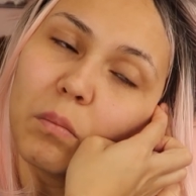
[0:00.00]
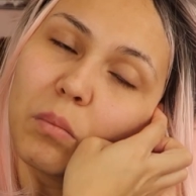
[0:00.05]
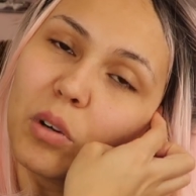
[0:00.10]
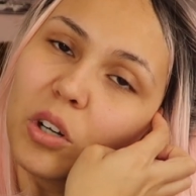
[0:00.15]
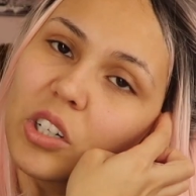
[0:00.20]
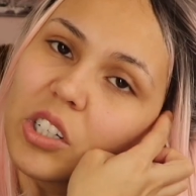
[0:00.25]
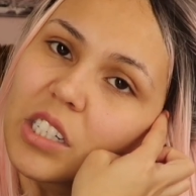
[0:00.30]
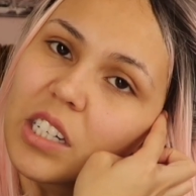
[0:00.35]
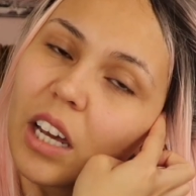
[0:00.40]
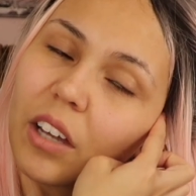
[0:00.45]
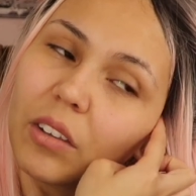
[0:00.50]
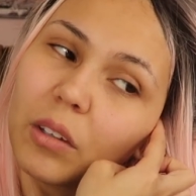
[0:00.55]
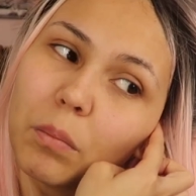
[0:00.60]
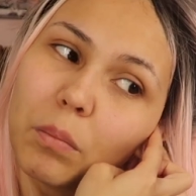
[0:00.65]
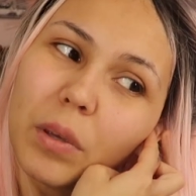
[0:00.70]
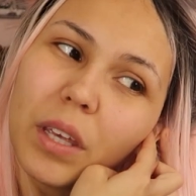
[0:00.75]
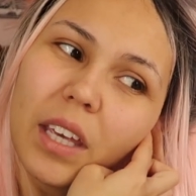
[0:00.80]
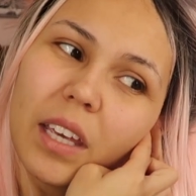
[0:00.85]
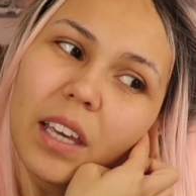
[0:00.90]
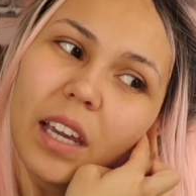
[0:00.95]
Push down the
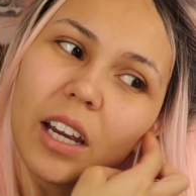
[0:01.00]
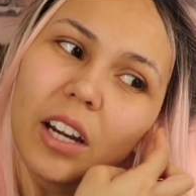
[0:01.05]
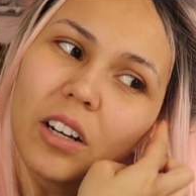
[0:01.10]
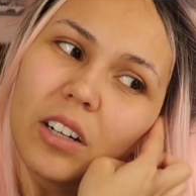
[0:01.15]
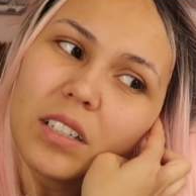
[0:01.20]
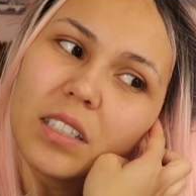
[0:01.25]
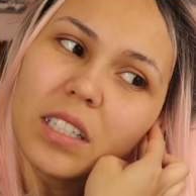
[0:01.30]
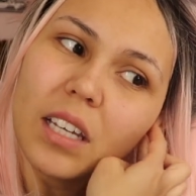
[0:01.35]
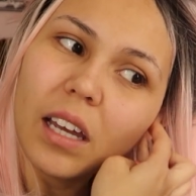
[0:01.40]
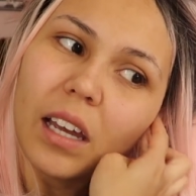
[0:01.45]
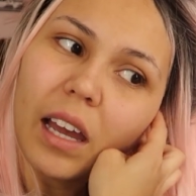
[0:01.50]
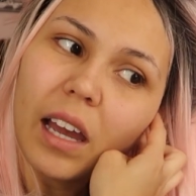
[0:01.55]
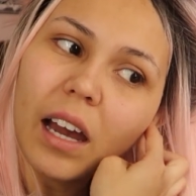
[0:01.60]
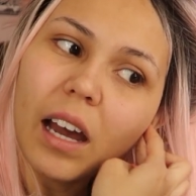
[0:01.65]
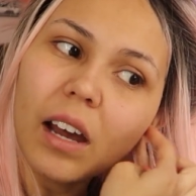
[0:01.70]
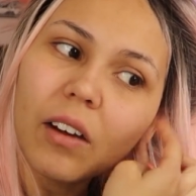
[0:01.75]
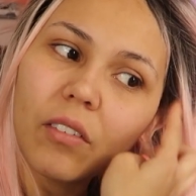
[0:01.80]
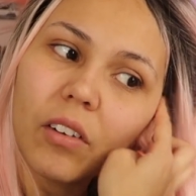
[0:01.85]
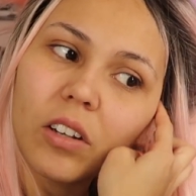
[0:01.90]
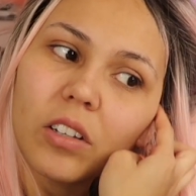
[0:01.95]
pink hairs that I
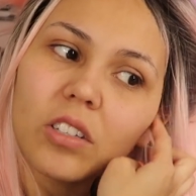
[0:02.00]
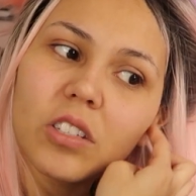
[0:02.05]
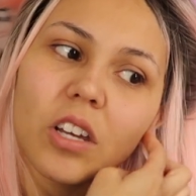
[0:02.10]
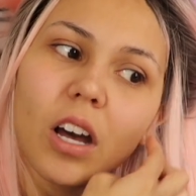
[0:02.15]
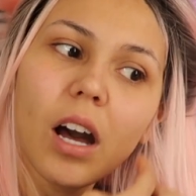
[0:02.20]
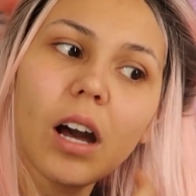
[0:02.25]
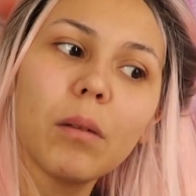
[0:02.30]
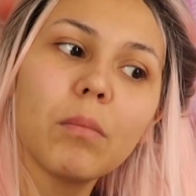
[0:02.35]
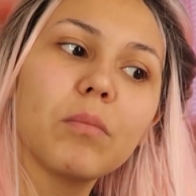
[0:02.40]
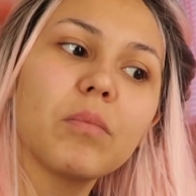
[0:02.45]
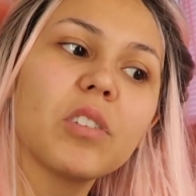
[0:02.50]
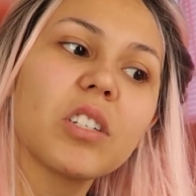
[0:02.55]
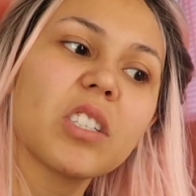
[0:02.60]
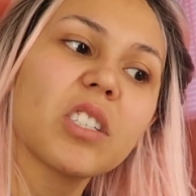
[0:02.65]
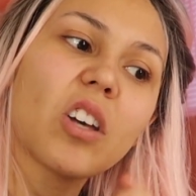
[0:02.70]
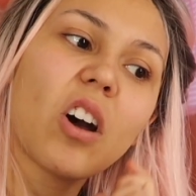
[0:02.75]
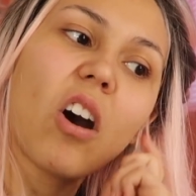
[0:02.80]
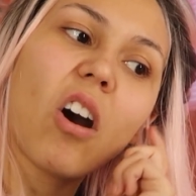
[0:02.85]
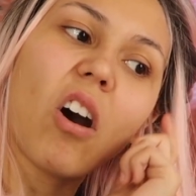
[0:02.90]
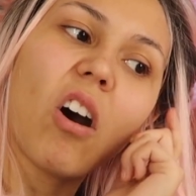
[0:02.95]
have on top,
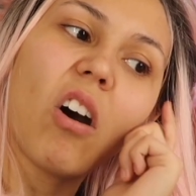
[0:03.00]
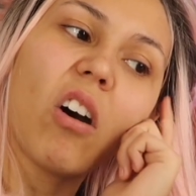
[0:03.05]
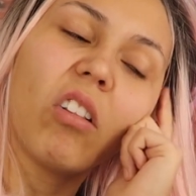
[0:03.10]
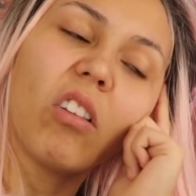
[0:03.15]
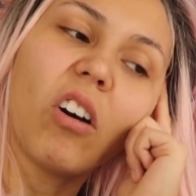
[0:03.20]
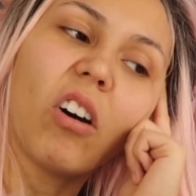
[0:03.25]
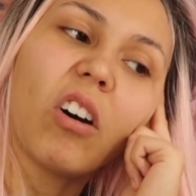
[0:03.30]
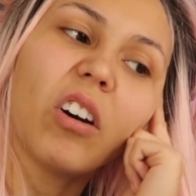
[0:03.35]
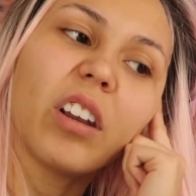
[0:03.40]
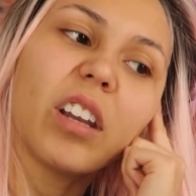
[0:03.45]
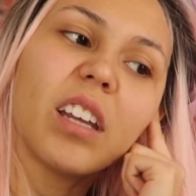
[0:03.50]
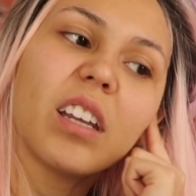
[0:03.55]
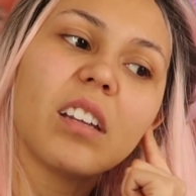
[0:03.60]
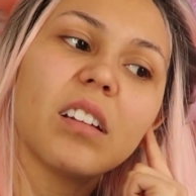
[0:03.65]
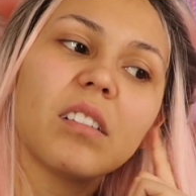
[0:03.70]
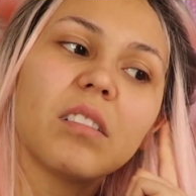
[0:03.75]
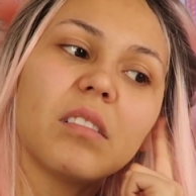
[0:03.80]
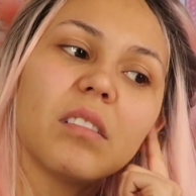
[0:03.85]
just all on it.